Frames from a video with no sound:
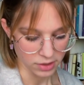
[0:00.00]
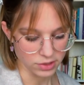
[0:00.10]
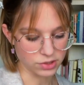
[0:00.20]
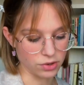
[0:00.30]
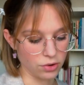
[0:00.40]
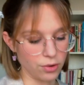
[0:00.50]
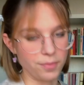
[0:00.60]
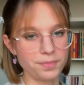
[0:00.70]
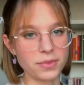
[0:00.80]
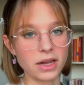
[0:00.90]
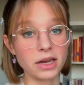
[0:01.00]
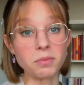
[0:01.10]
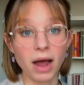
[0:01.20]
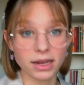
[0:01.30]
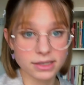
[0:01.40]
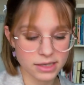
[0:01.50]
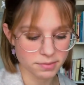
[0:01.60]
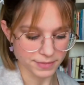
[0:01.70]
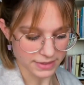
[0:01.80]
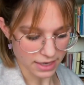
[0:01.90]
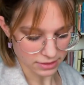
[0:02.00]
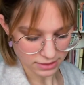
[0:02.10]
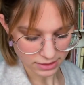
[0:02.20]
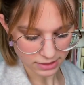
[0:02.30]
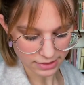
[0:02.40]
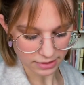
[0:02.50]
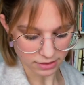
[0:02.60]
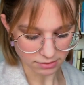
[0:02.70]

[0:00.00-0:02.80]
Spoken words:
So it might seem that the